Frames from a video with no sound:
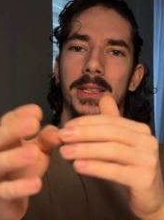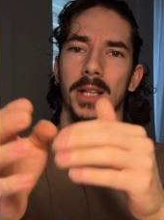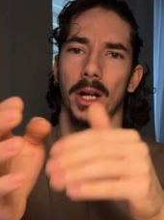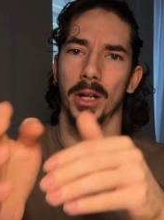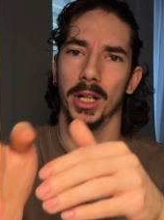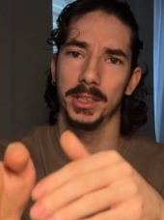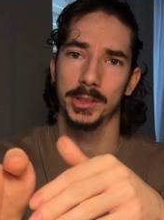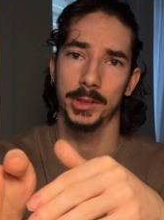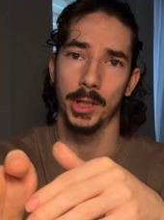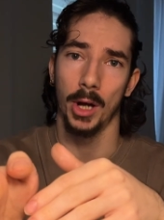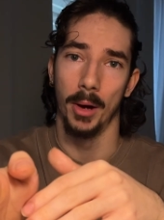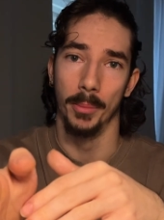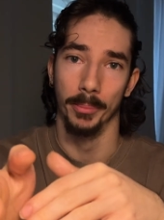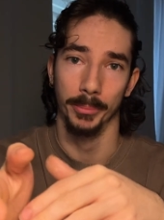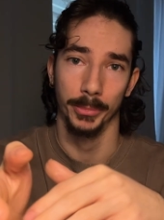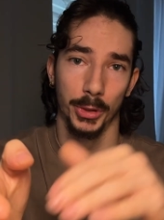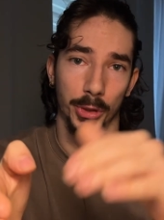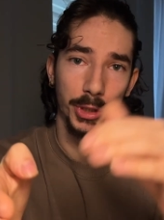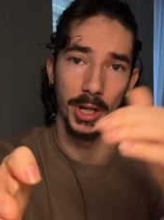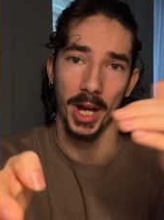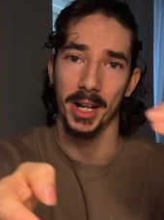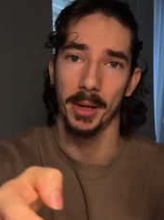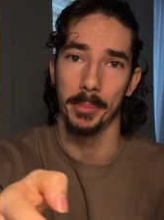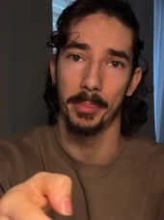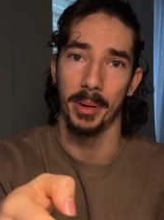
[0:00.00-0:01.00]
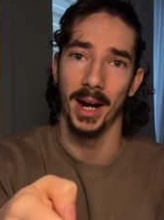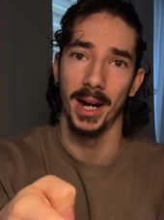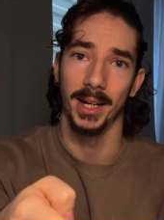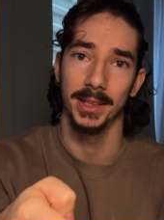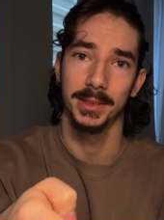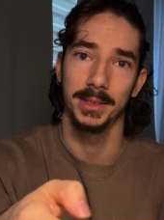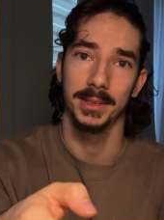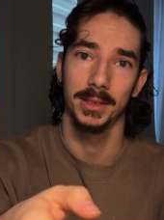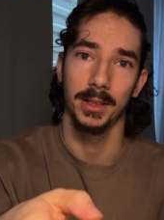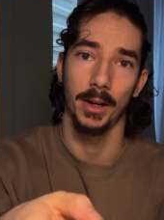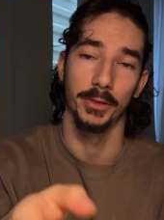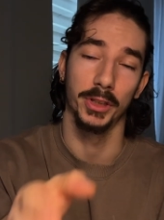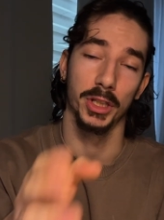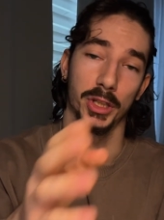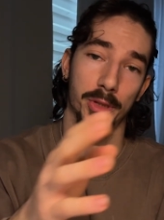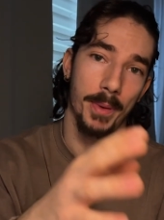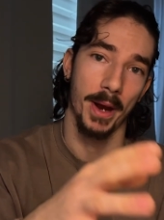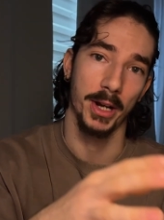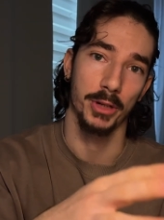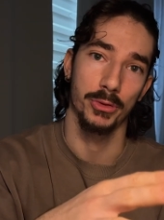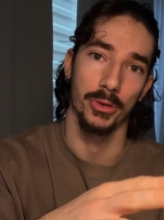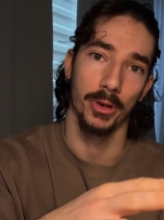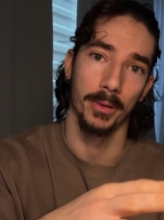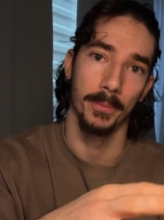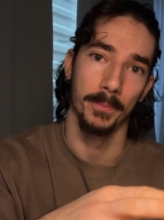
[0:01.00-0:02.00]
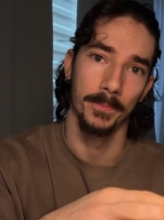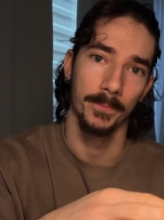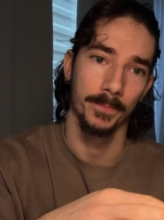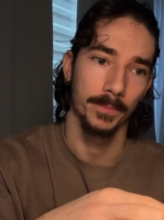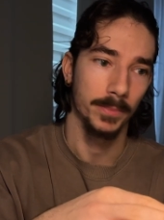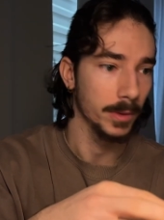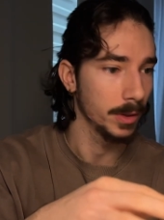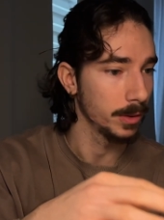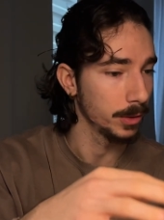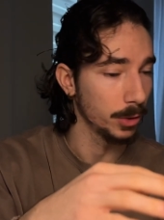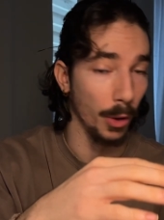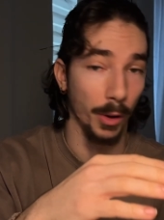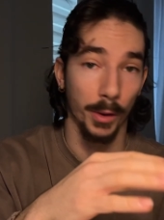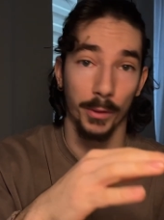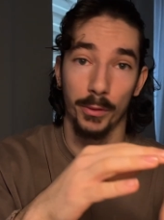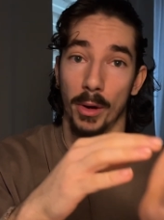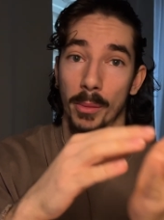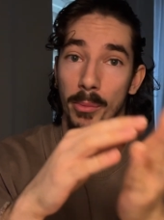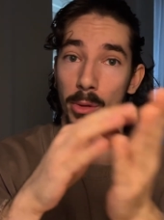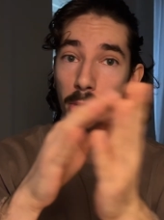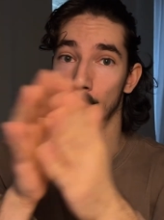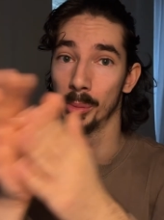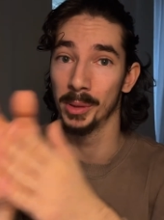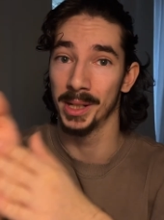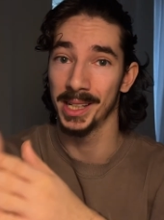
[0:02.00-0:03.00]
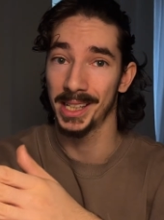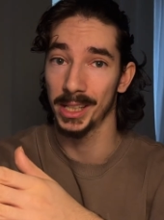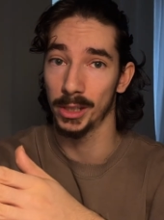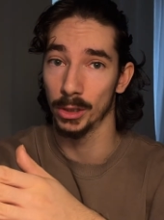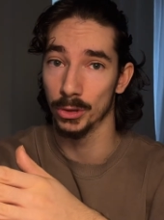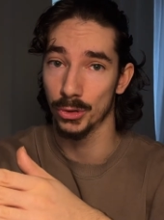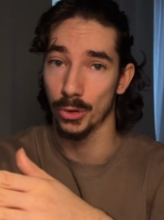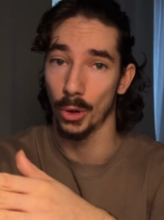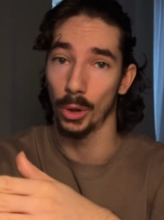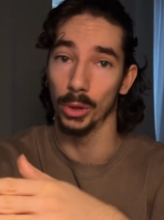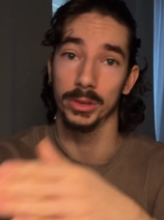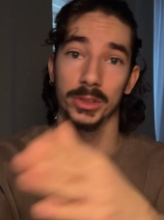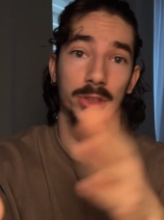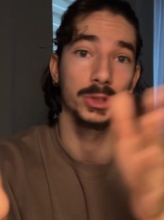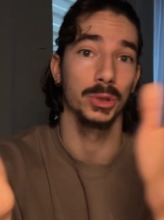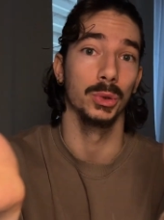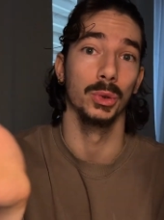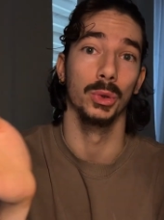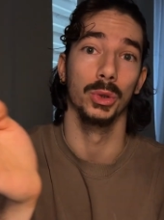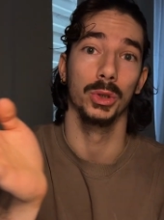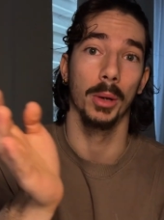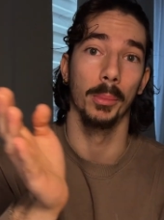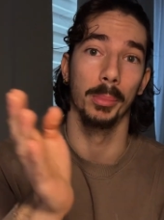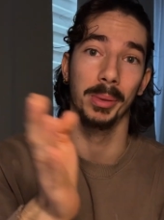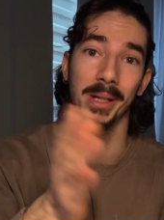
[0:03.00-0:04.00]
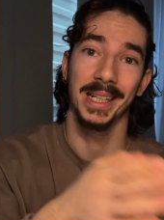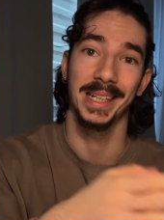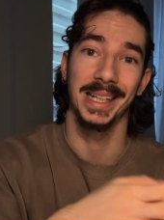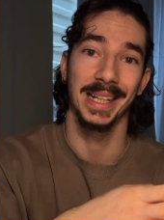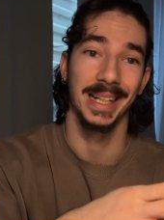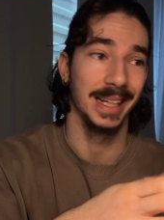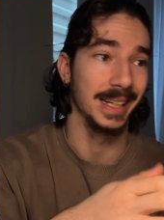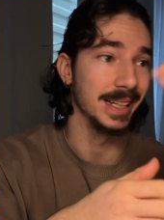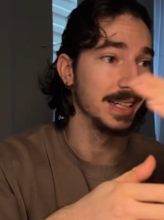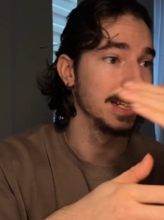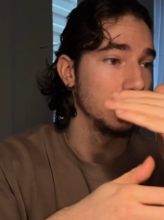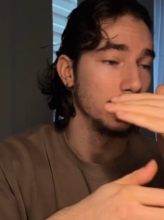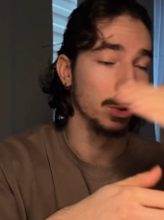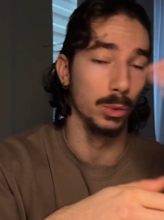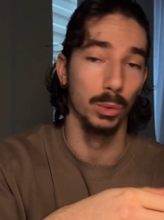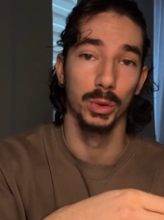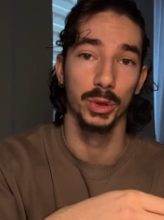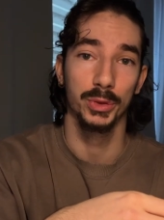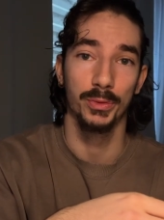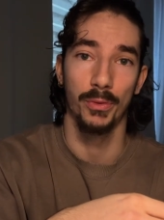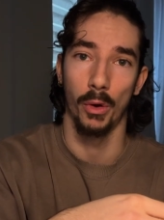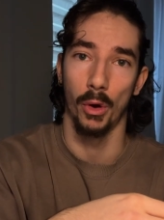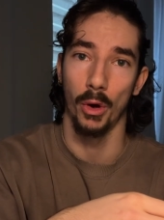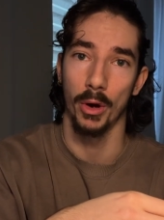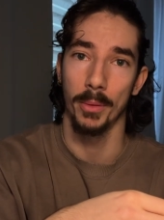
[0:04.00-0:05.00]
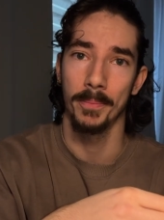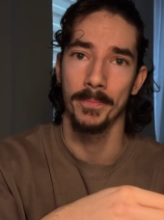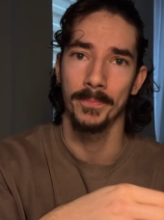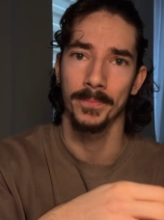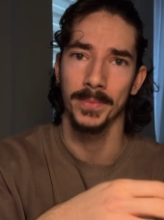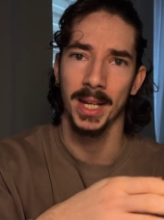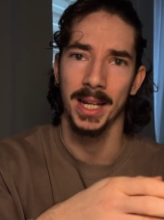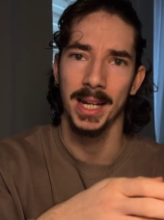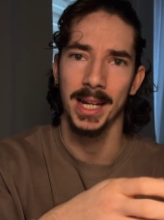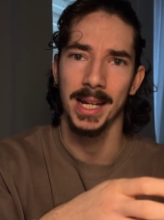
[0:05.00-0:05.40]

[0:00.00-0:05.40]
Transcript: Now let's come to the other part of the spectrum, going from completely controlled to completely loose form.